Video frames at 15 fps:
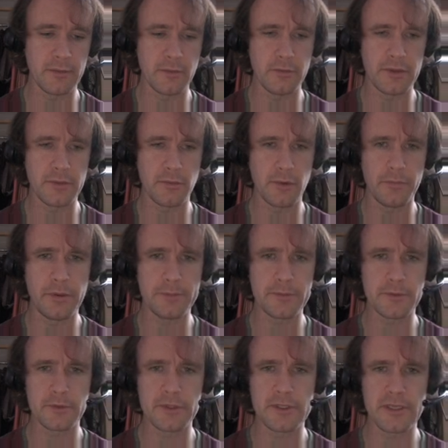one with the more pips,
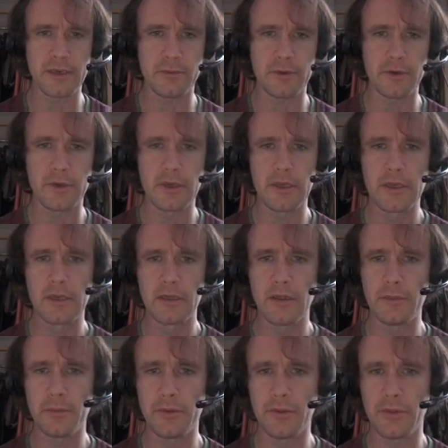which is that one. They
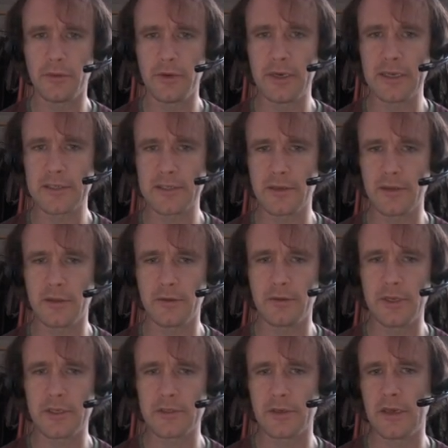put the three next to the
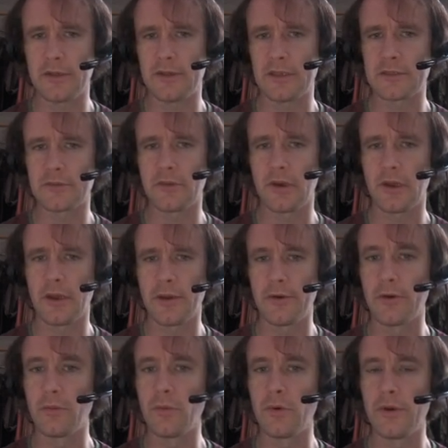three. So now the ends of the line are a
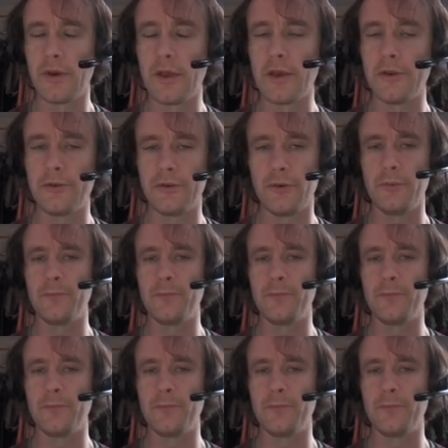one and a two.